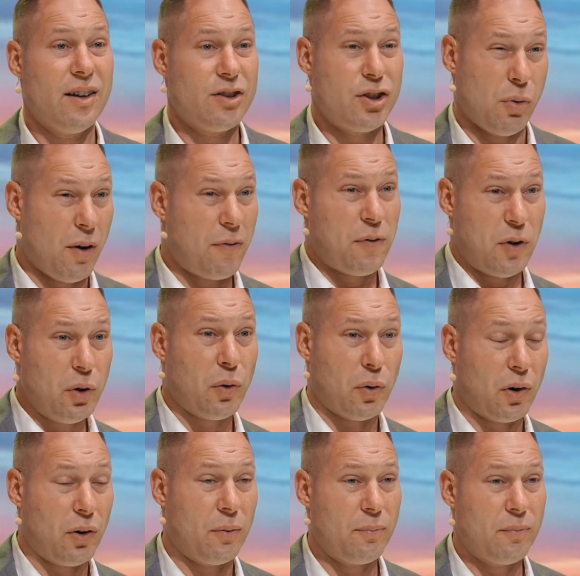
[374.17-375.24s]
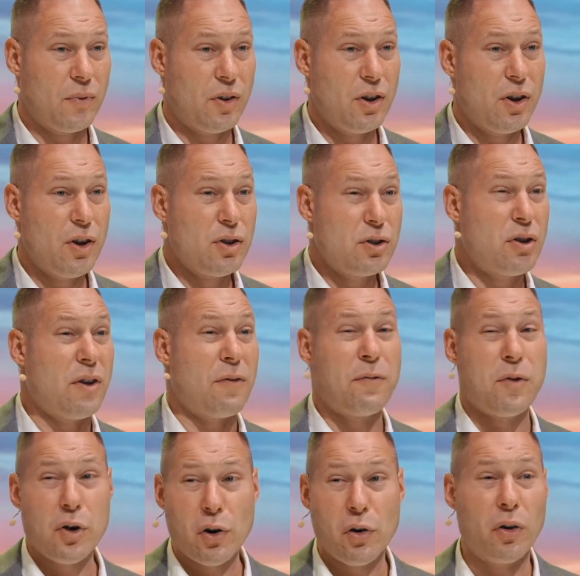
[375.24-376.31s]
to a funeral to the
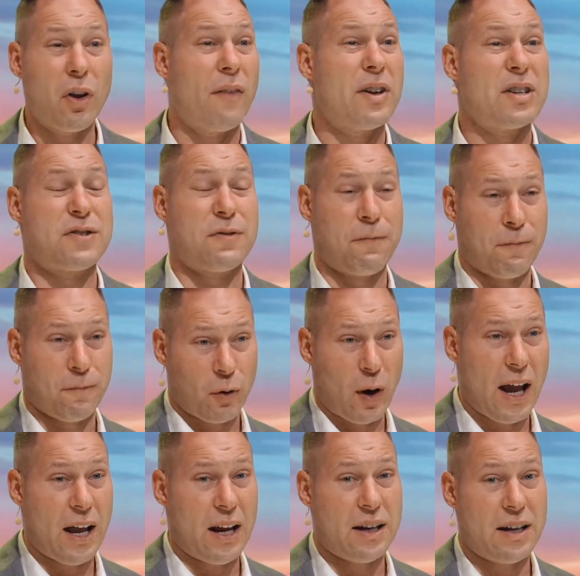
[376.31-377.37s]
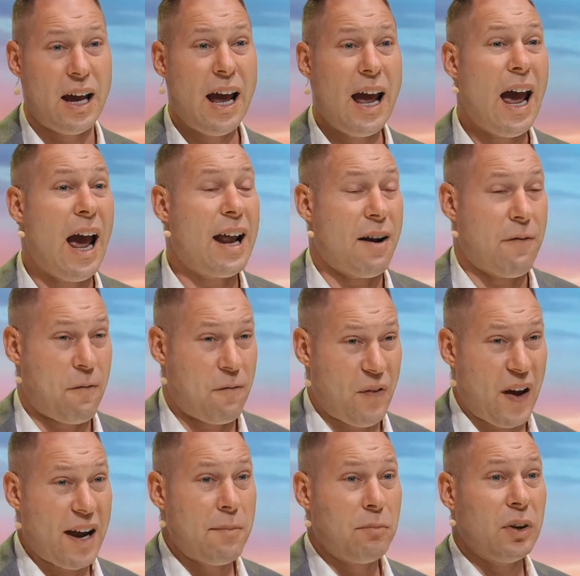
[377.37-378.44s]
funeral of his friend and a
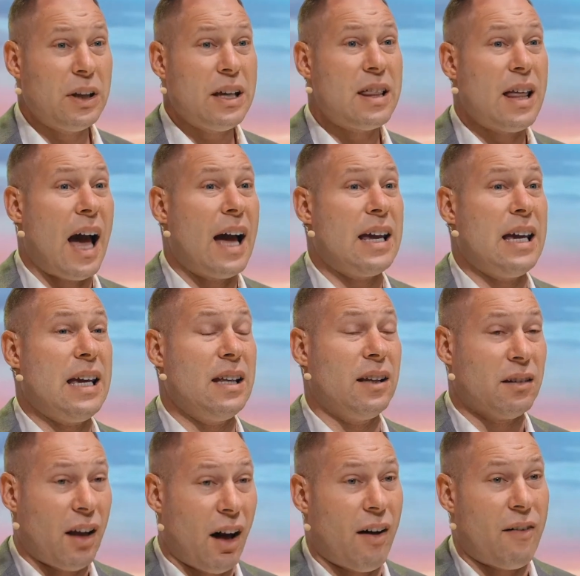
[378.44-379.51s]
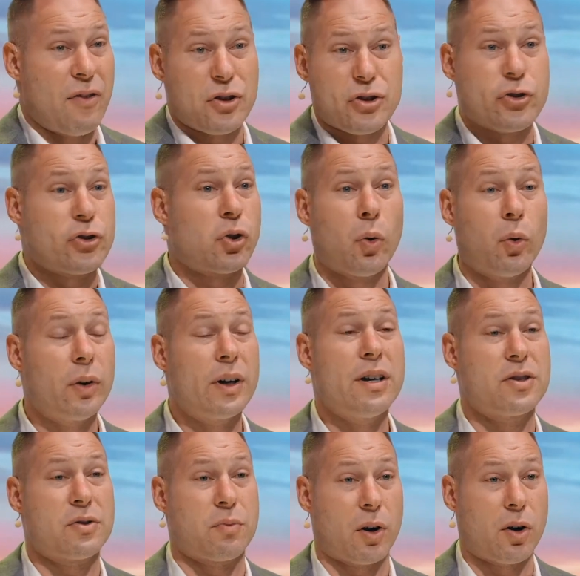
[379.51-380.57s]
family that he loved. The story
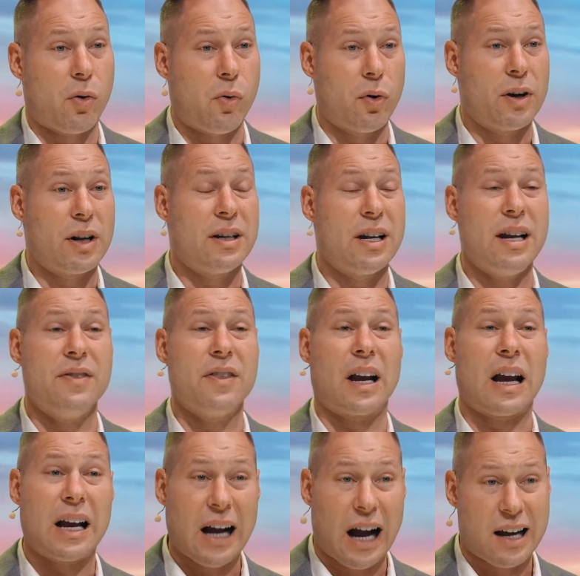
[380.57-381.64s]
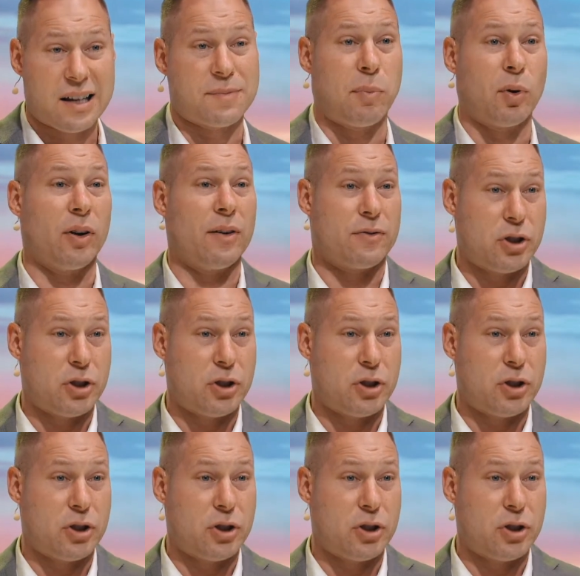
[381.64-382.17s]
is recorded in the Gospel of